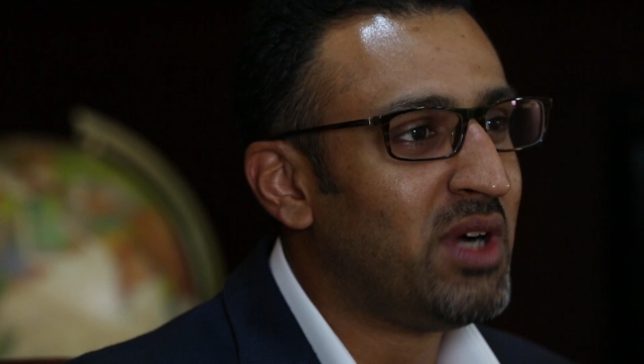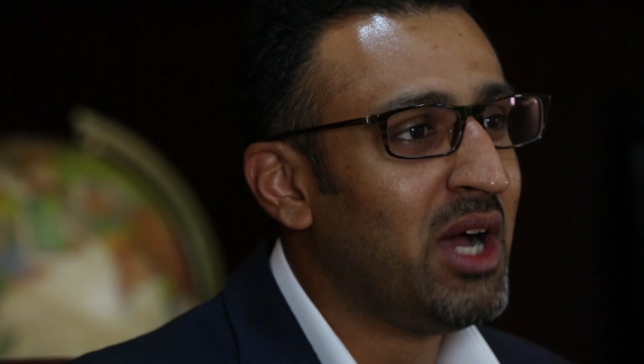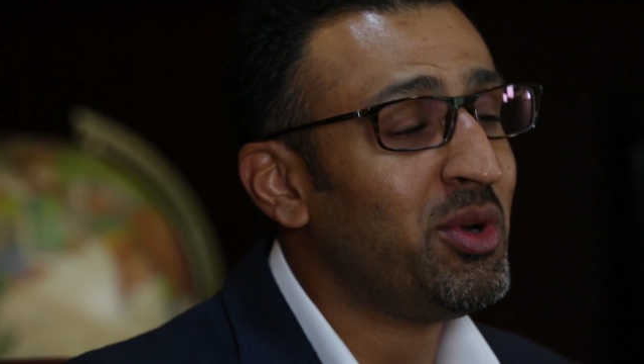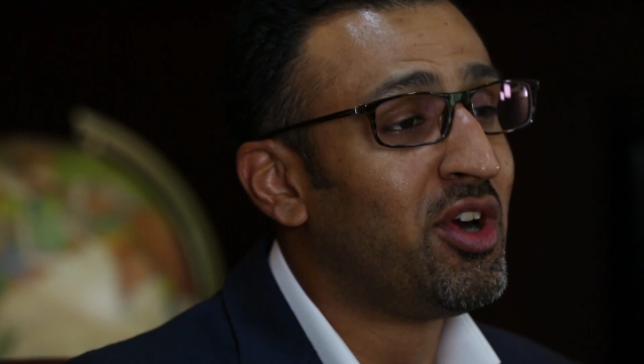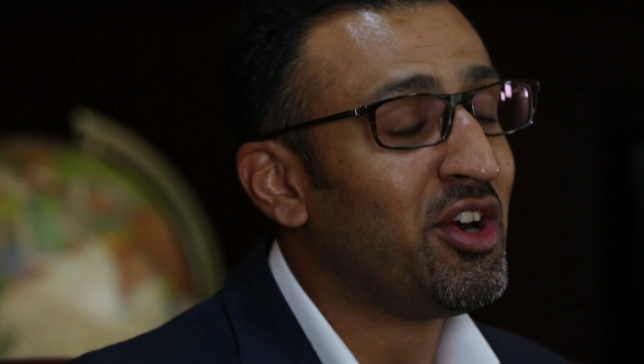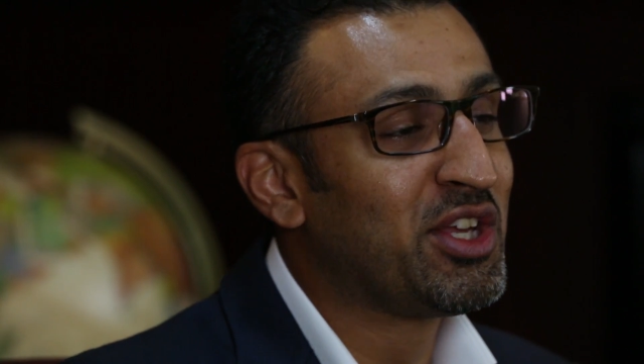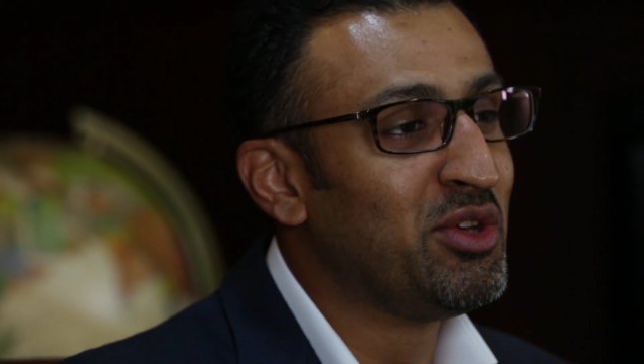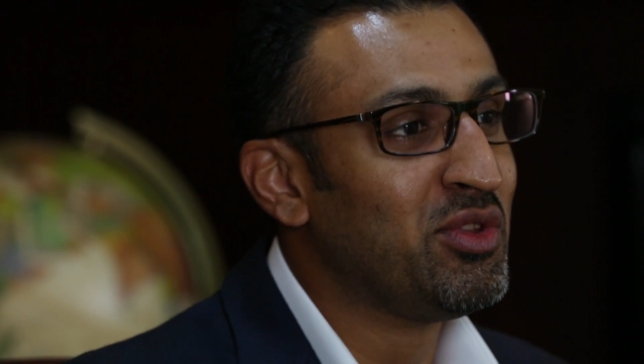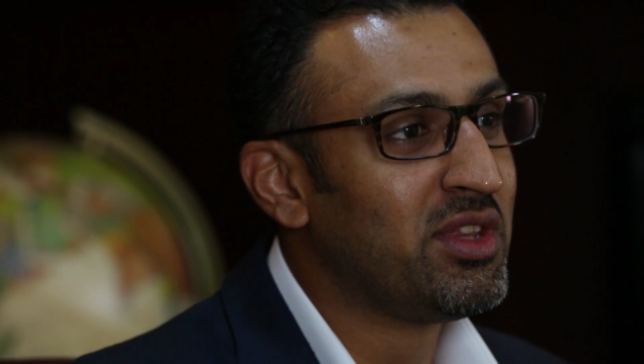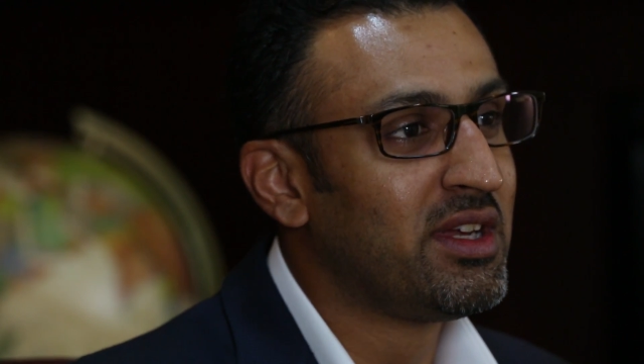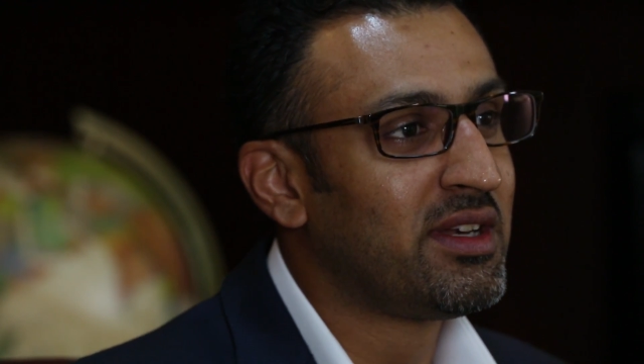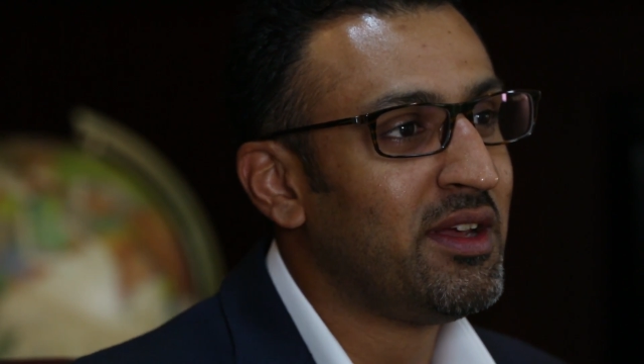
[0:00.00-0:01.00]
I would argue
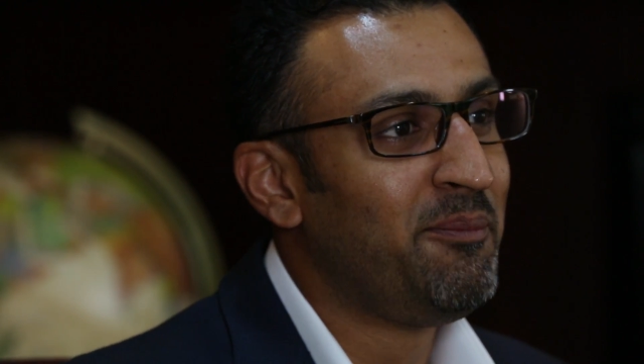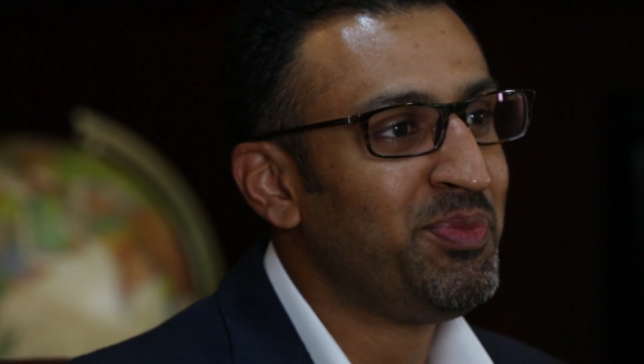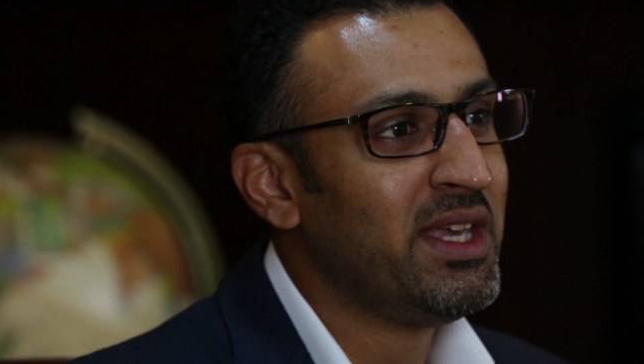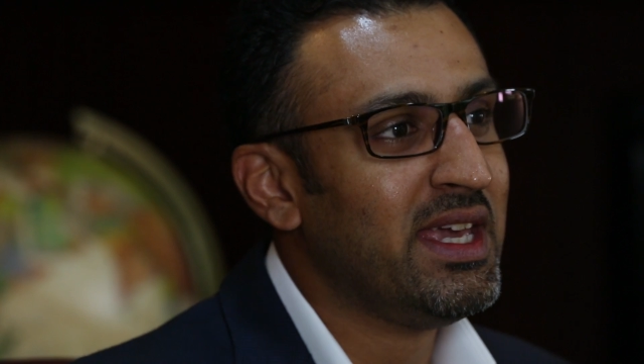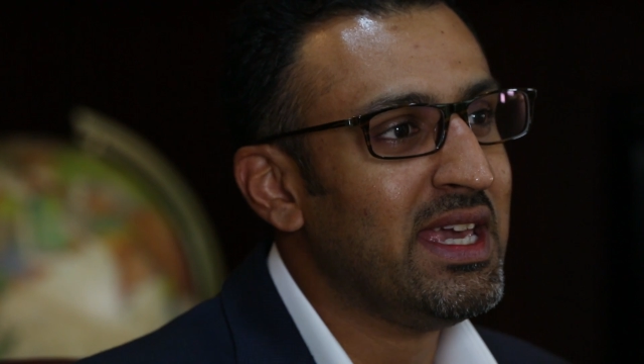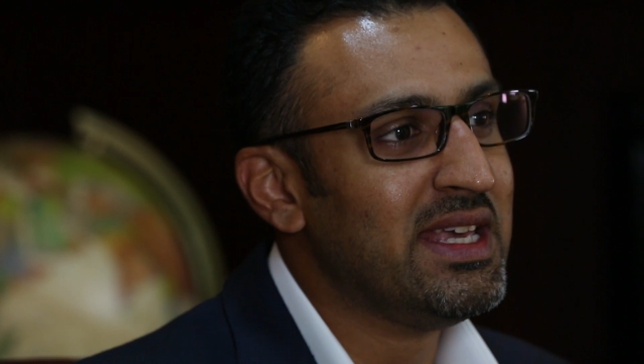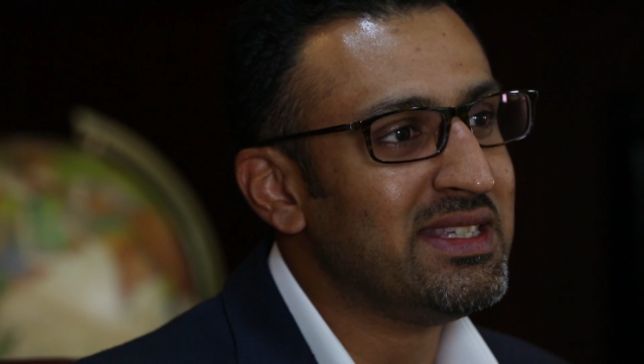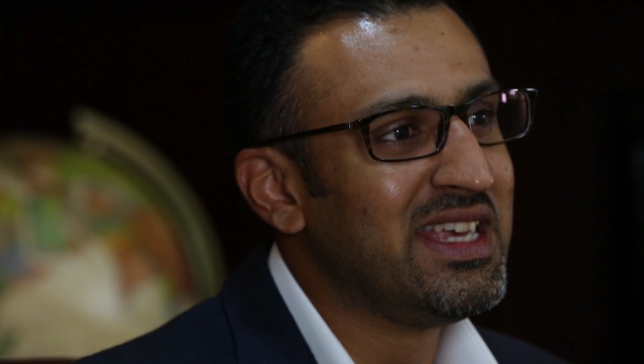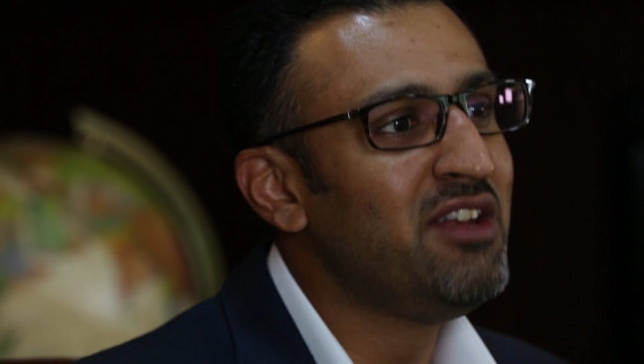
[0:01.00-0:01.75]
that his